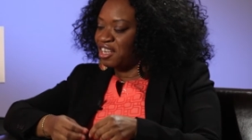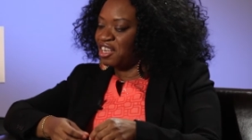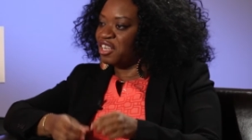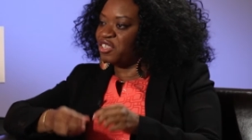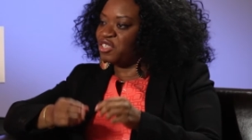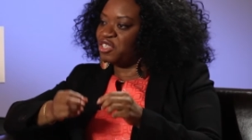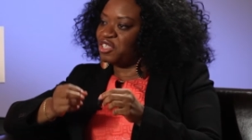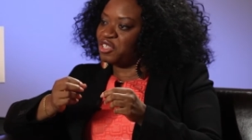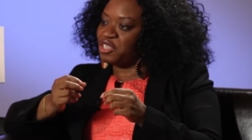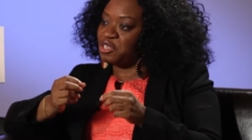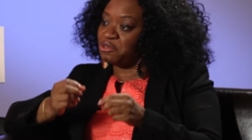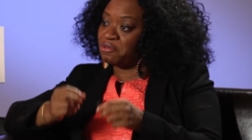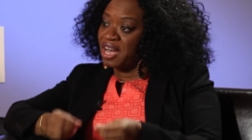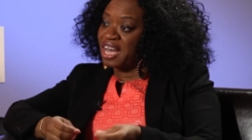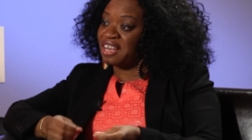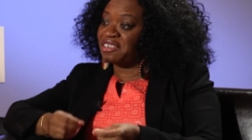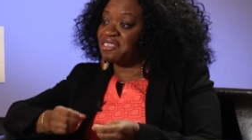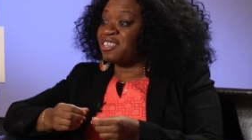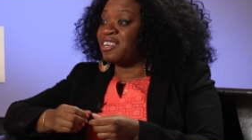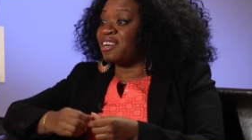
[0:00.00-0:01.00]
until you
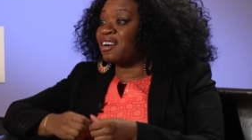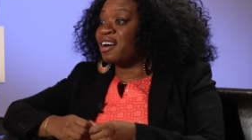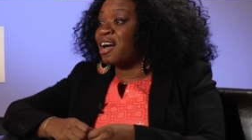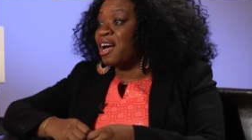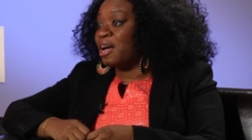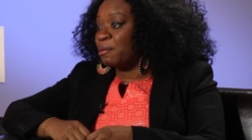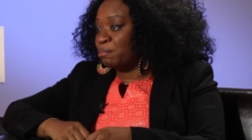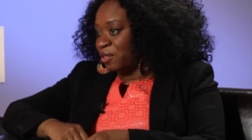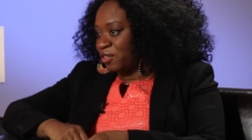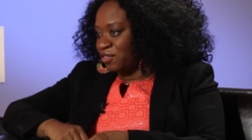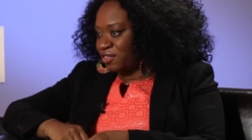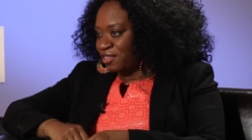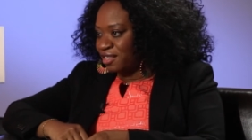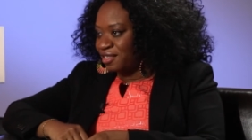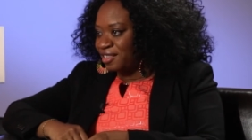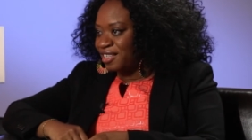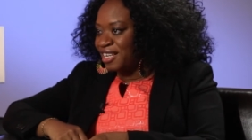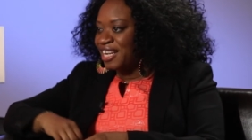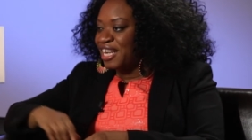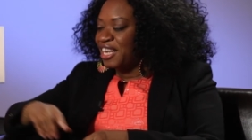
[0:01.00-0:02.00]
actually accomplish it.
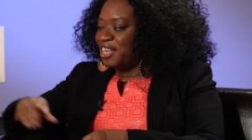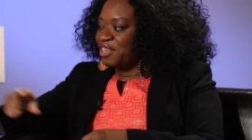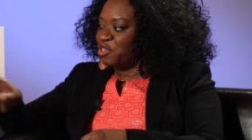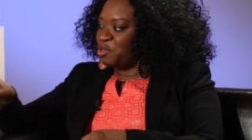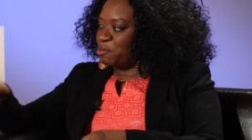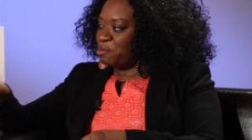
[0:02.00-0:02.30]
You